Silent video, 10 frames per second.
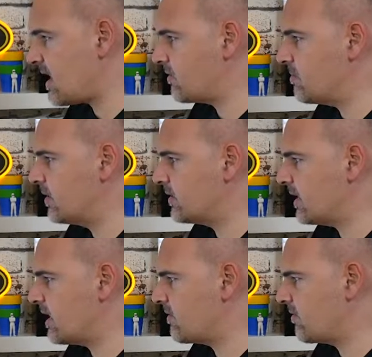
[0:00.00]
every
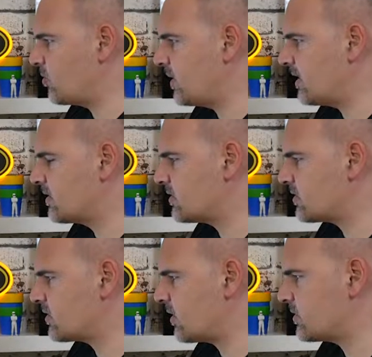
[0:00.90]
Monday of every week
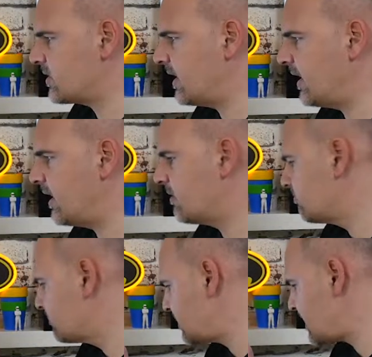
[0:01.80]
starting
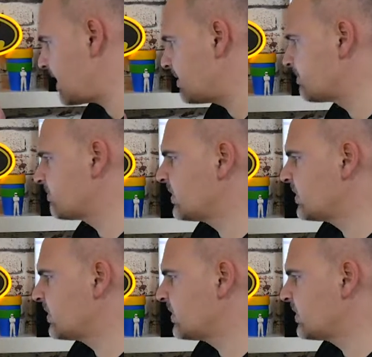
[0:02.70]
today.